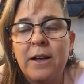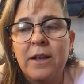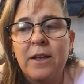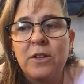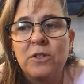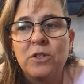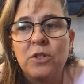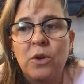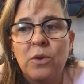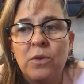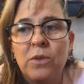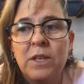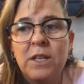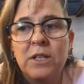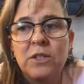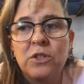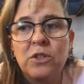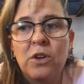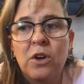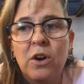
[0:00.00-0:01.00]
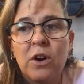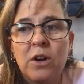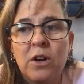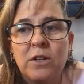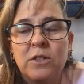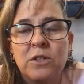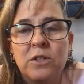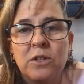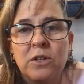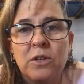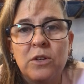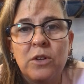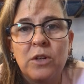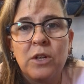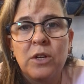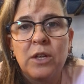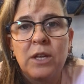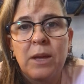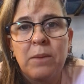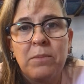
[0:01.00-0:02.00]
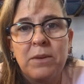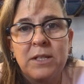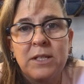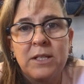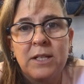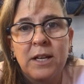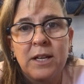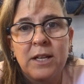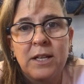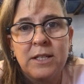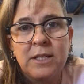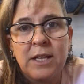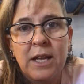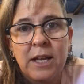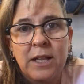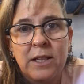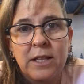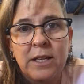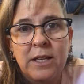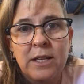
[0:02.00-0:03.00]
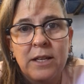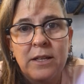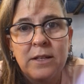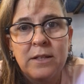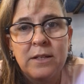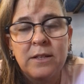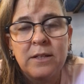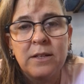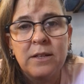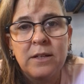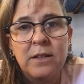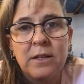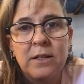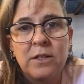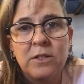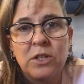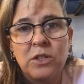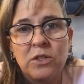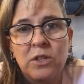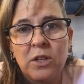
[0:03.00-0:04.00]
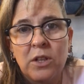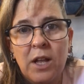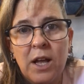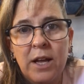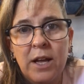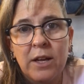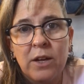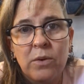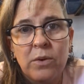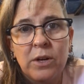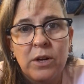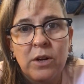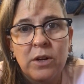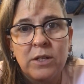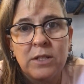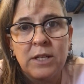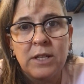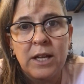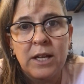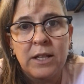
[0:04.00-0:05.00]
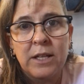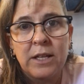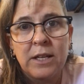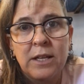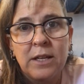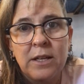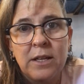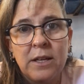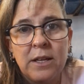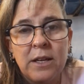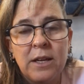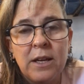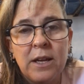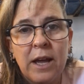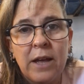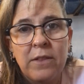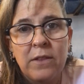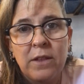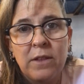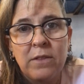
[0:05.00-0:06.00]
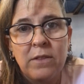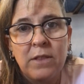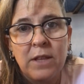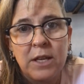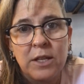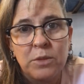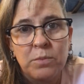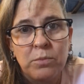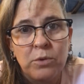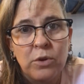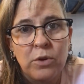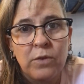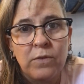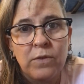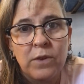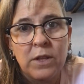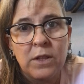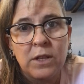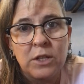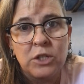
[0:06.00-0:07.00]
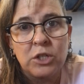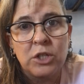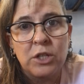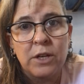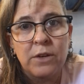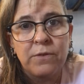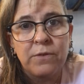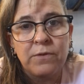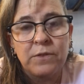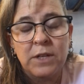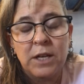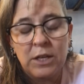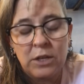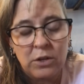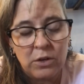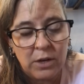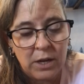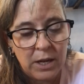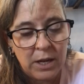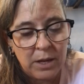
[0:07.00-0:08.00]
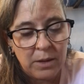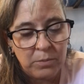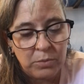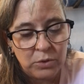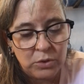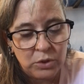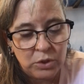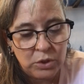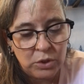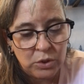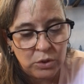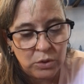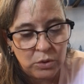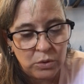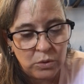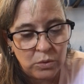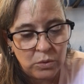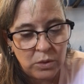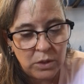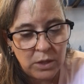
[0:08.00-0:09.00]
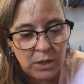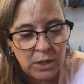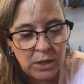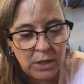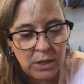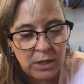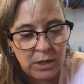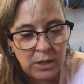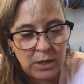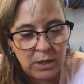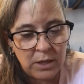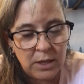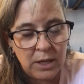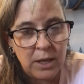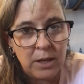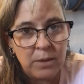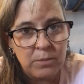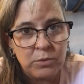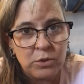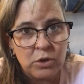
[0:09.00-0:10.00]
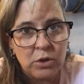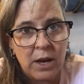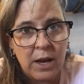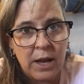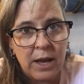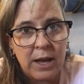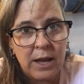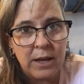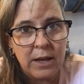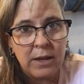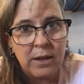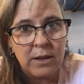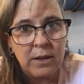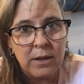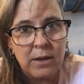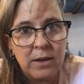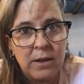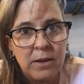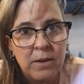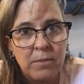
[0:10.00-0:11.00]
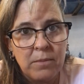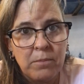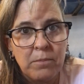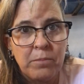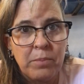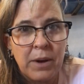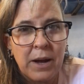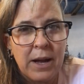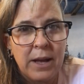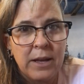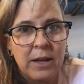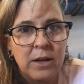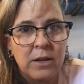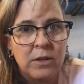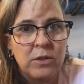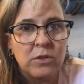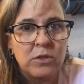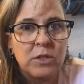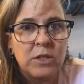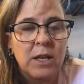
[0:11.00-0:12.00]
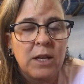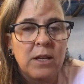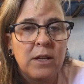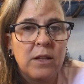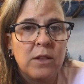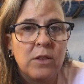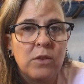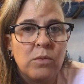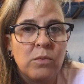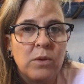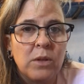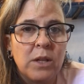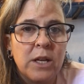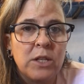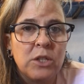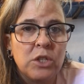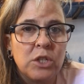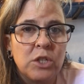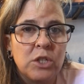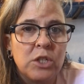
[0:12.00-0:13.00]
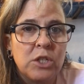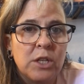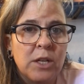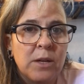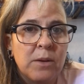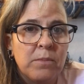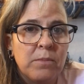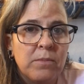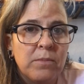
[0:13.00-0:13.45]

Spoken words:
So these cards can be studied daily, because there's a lot going on daily, and then things move and they shift, and you're able to keep track by understanding the relationship.